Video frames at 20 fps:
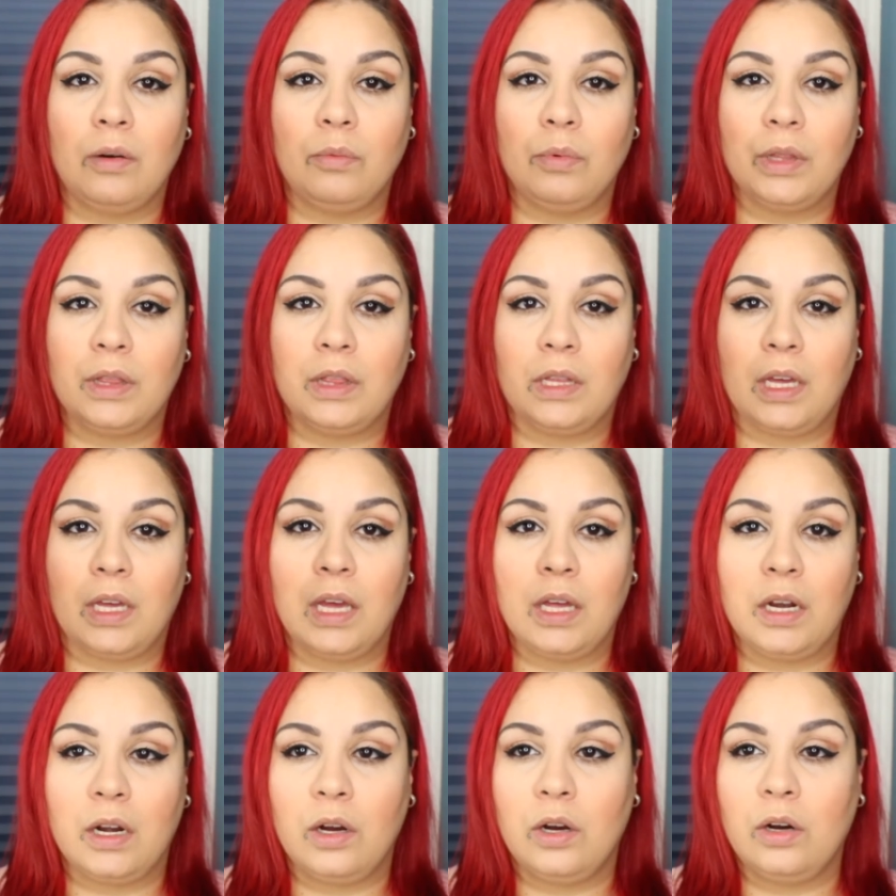with the
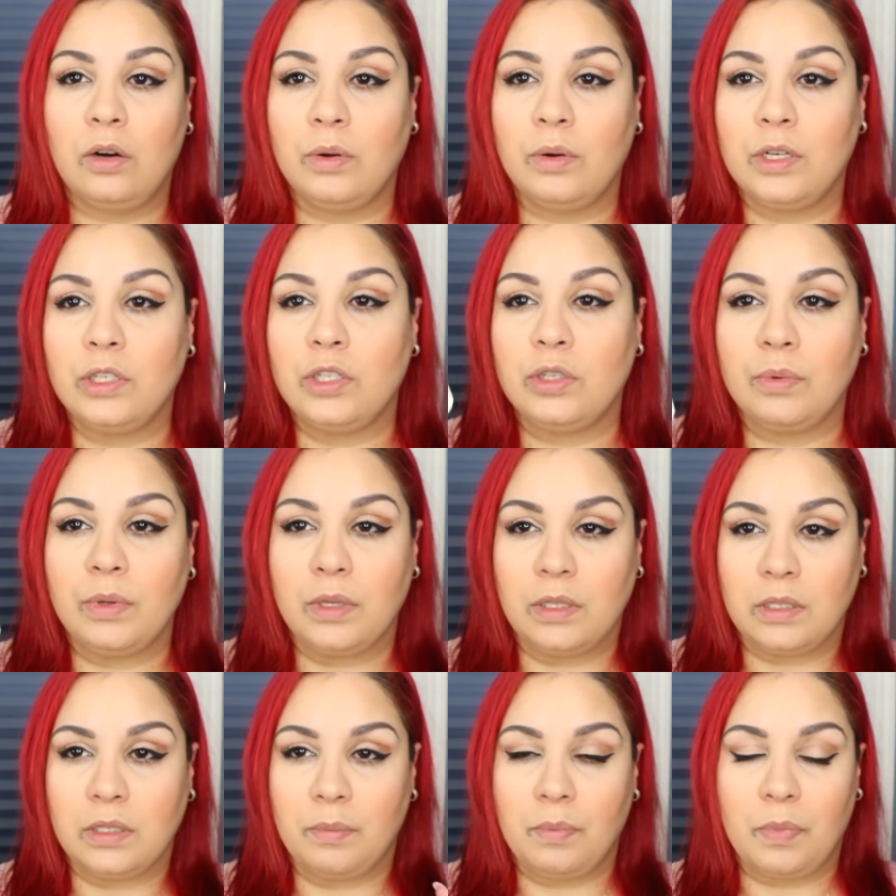kiddo and
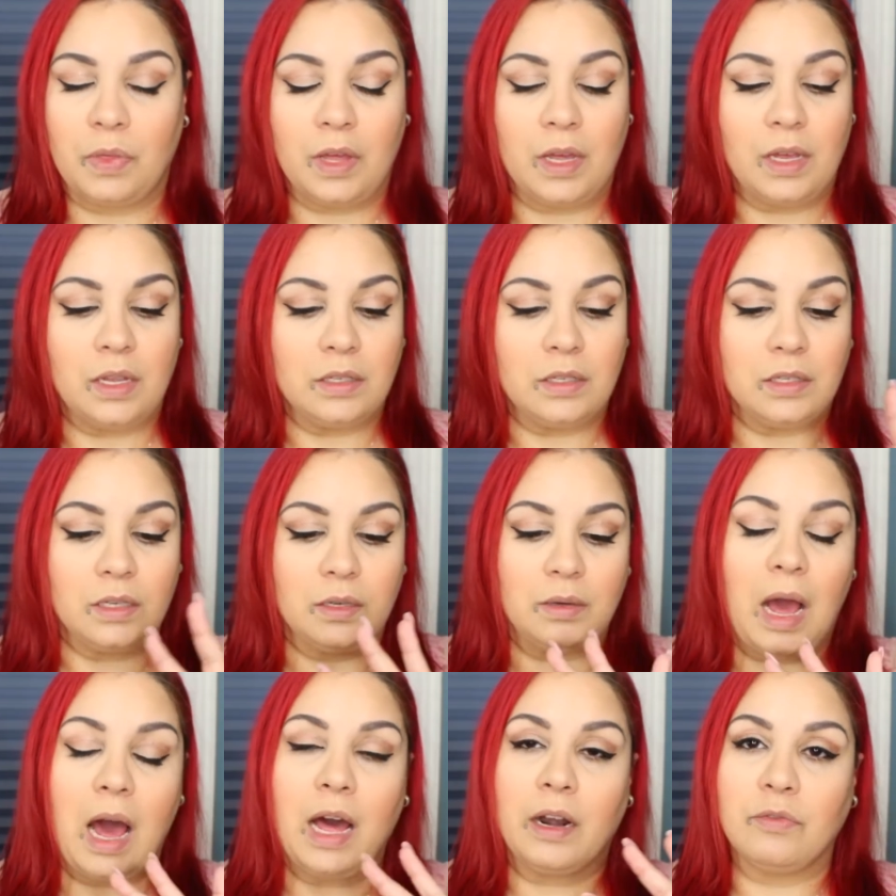doing some things
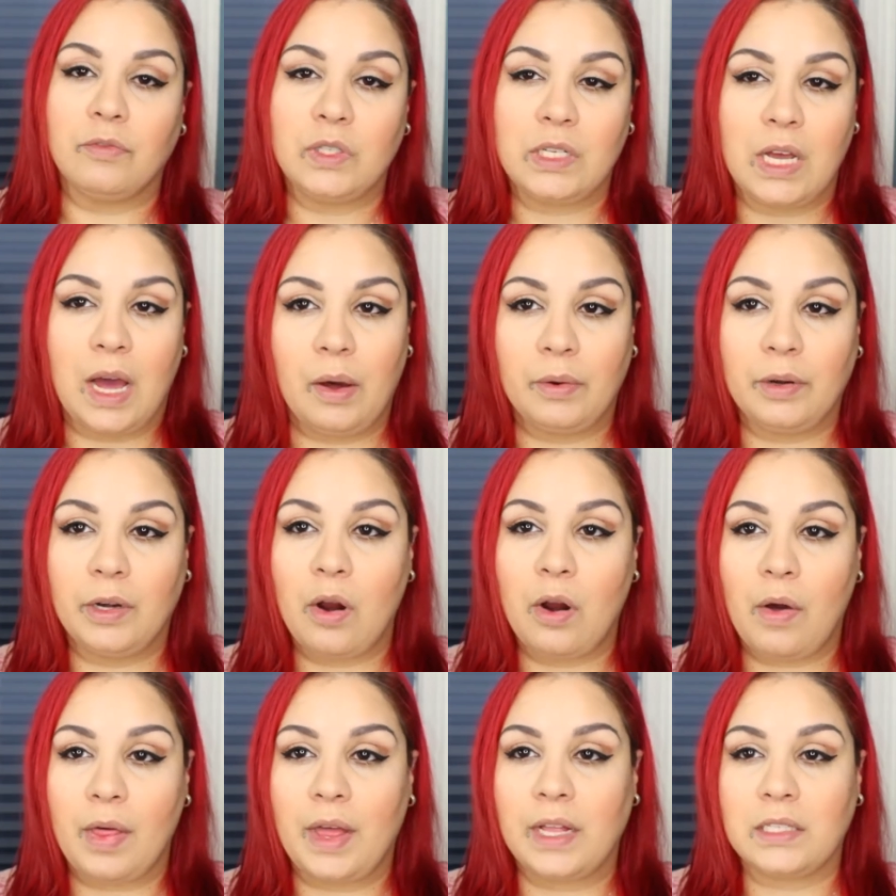and out of town
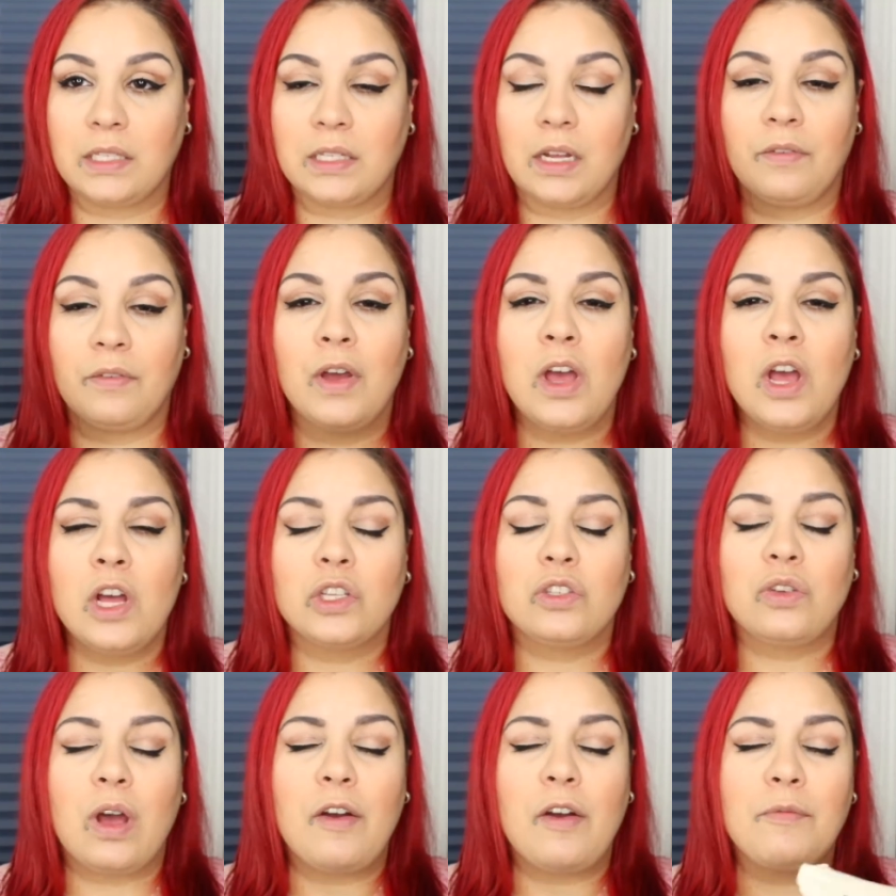and all that stuff,
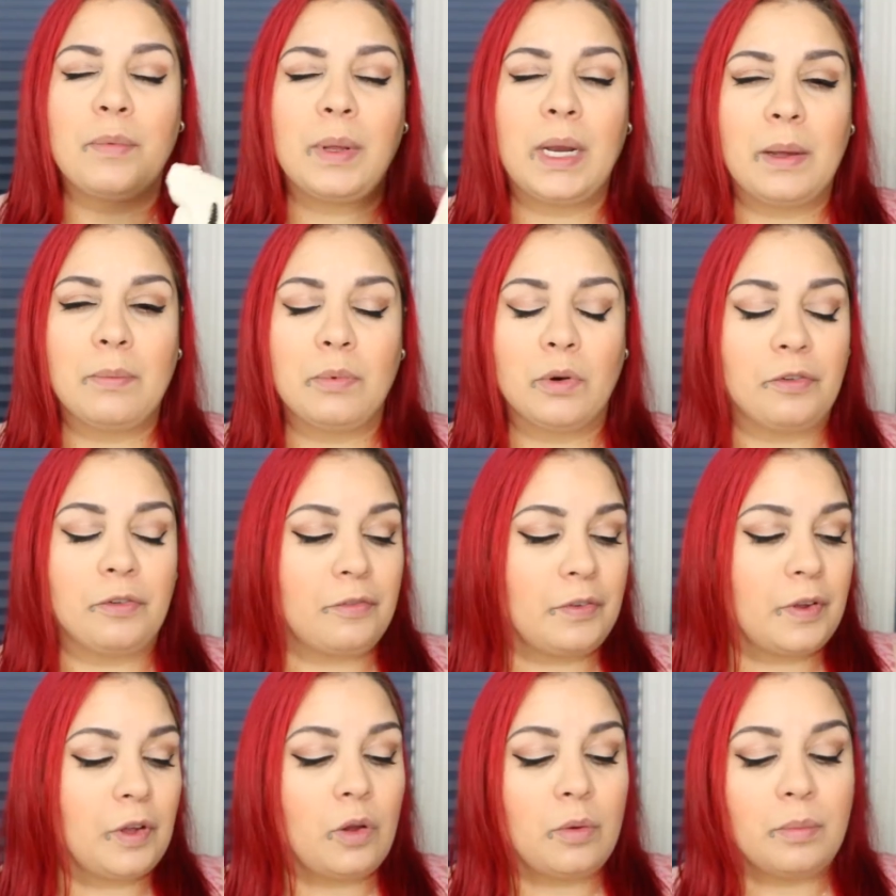so I haven't been able to
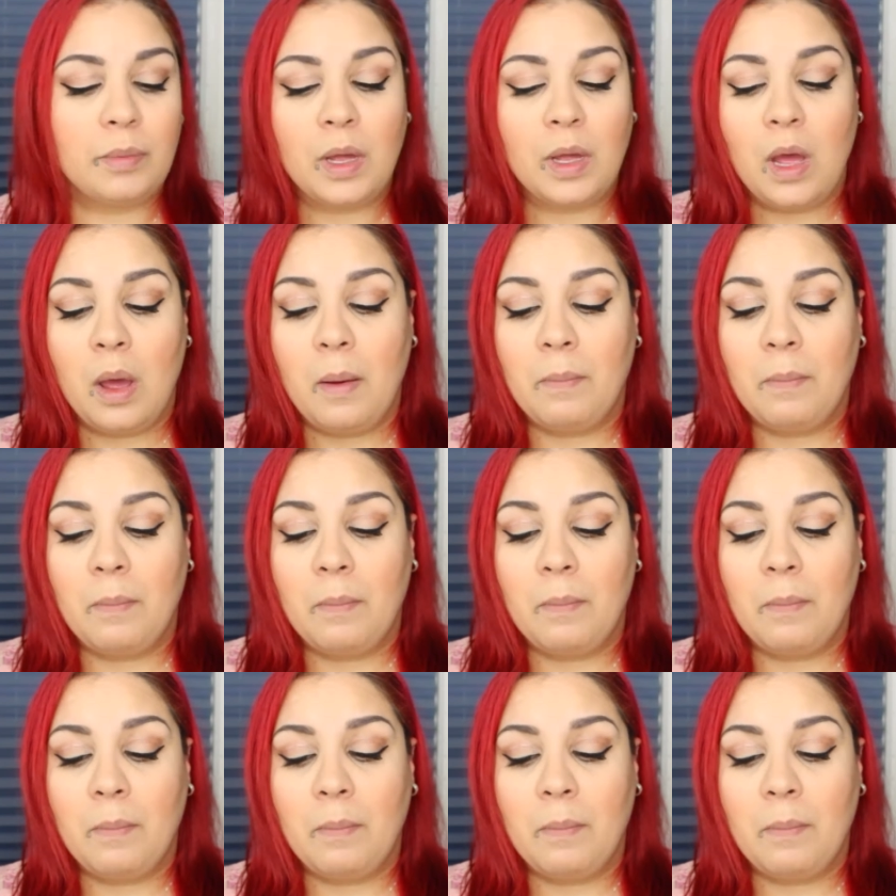film,